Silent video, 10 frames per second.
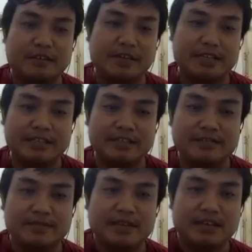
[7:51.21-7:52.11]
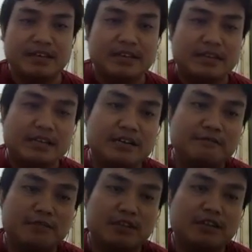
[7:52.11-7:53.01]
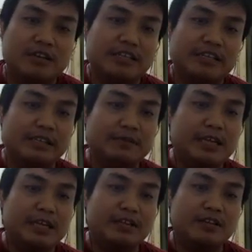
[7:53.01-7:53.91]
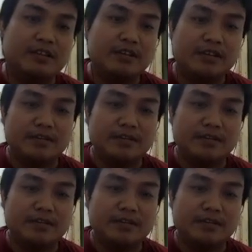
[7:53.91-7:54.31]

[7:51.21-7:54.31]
Okay. Now for the discriminator,